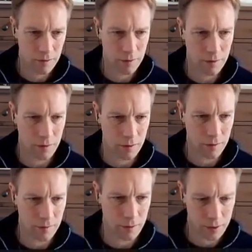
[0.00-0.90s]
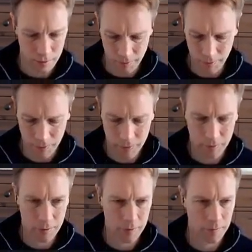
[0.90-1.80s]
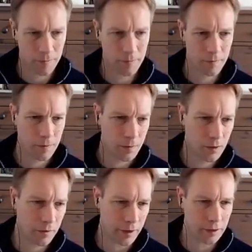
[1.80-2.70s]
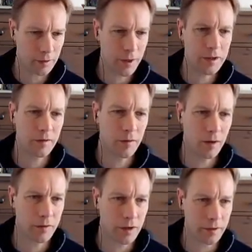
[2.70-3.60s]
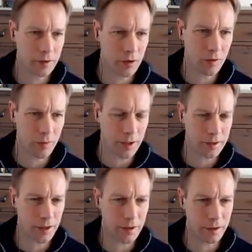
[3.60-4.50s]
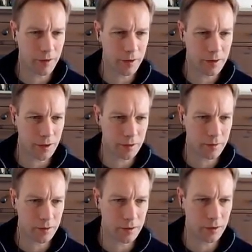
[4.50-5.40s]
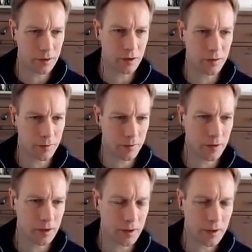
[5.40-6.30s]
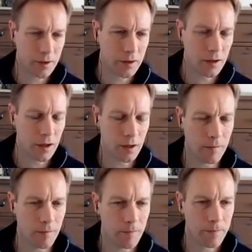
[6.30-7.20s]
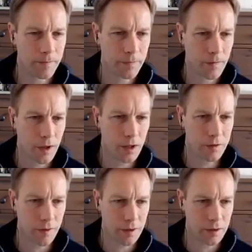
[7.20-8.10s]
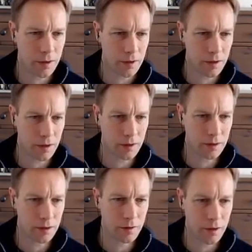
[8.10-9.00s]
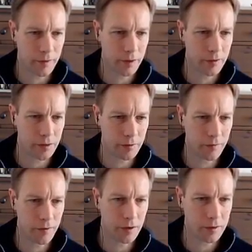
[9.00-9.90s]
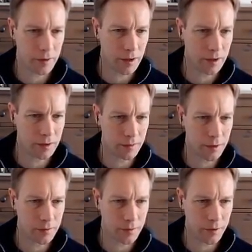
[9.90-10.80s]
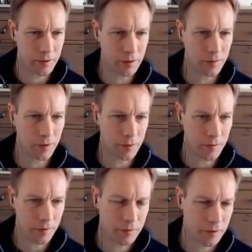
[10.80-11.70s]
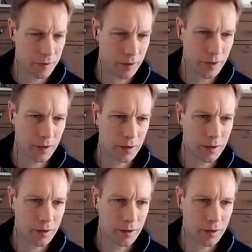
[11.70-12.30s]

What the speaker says: That should be mutable. All right, so basically what I've done there is gone back to how they wrote the test, which is you just loop through the iterator like so, and then we can still refer to it later because we only took a mutable reference to it here.